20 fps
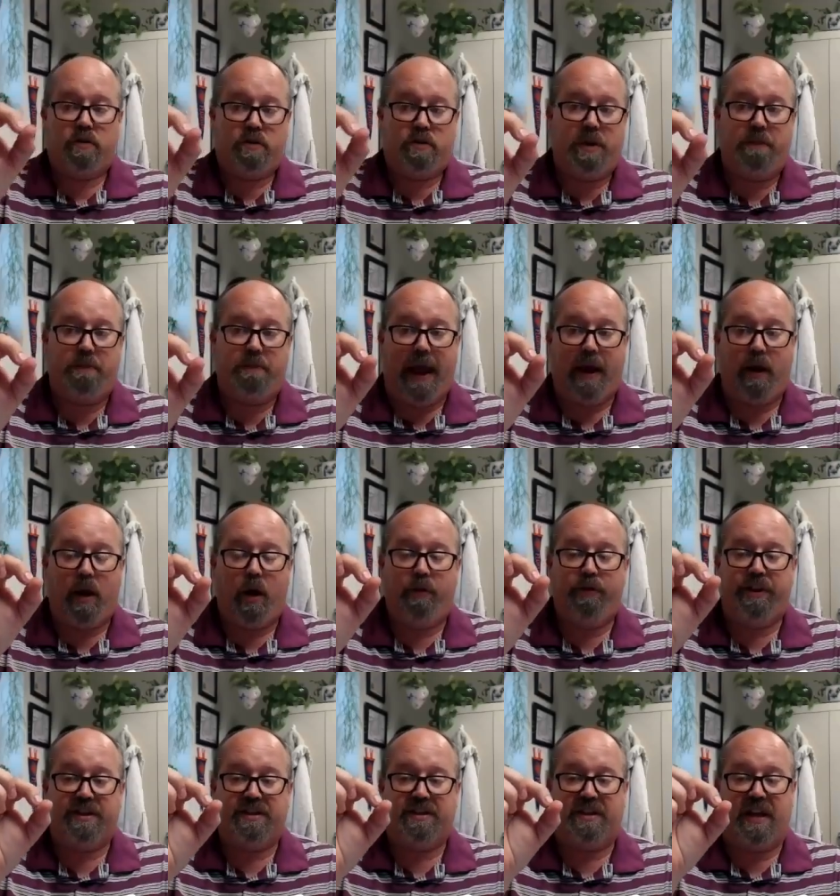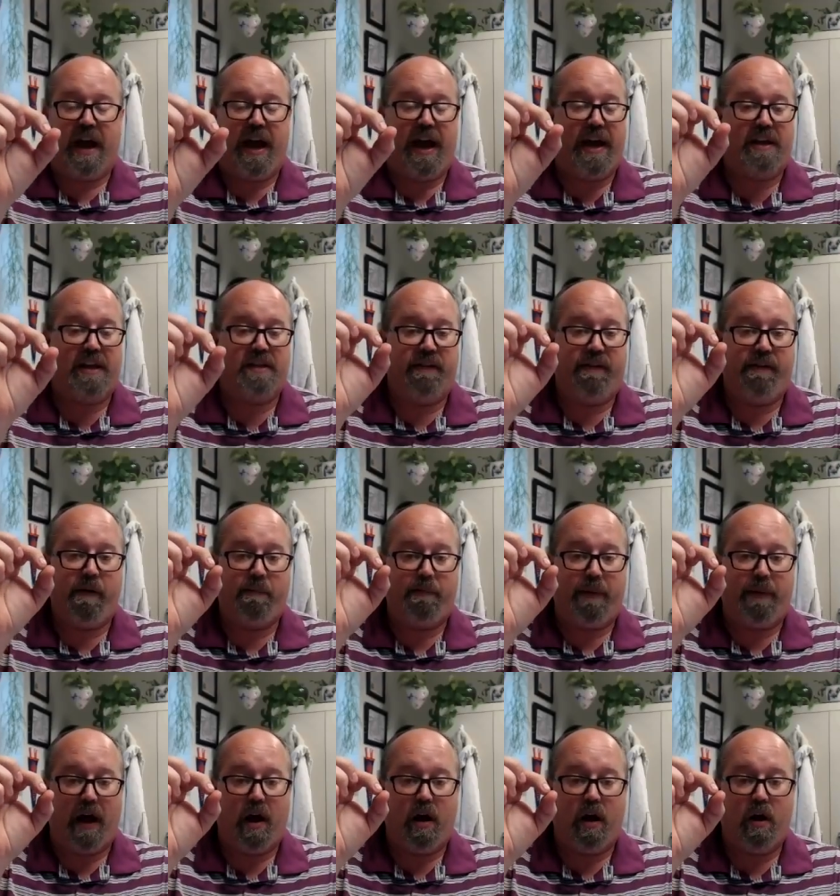tomato, the size of
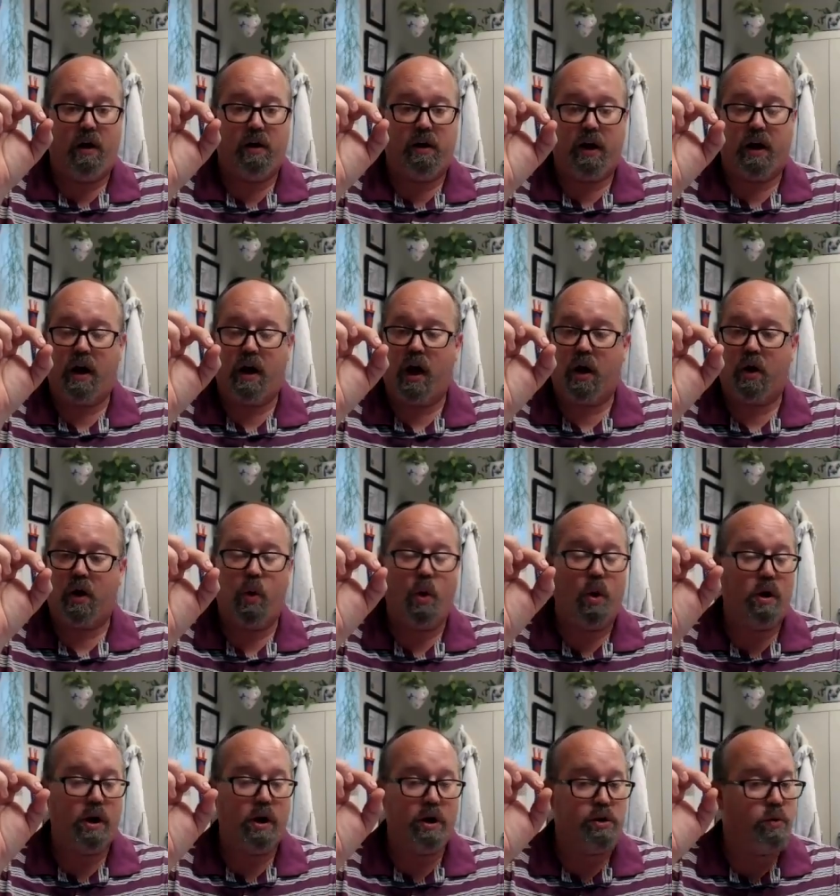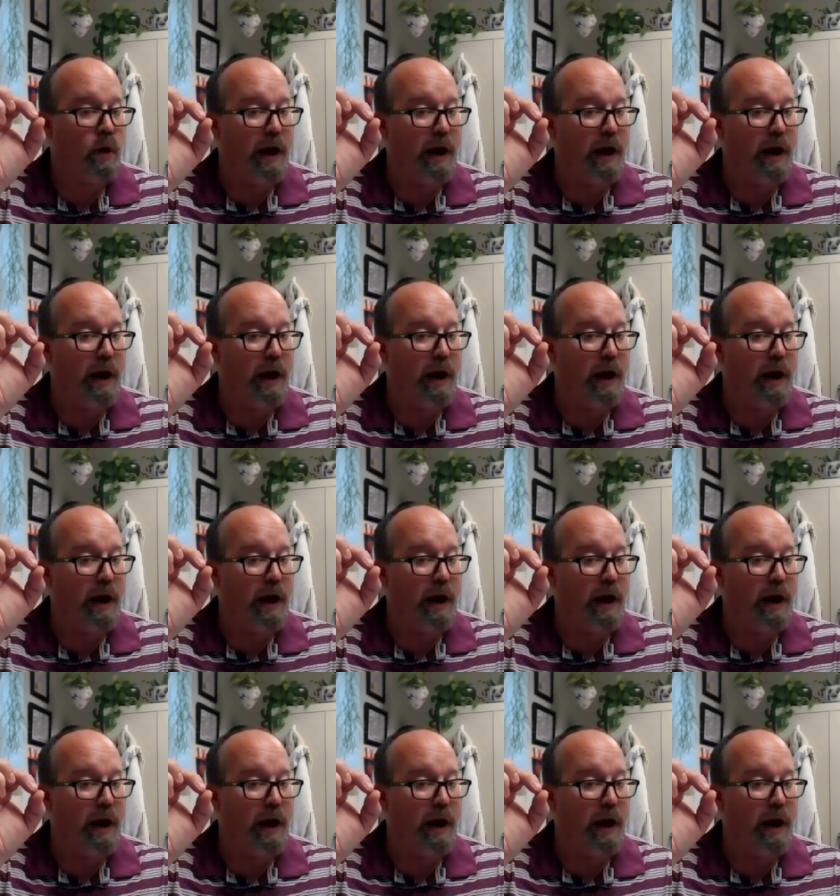about a quarter to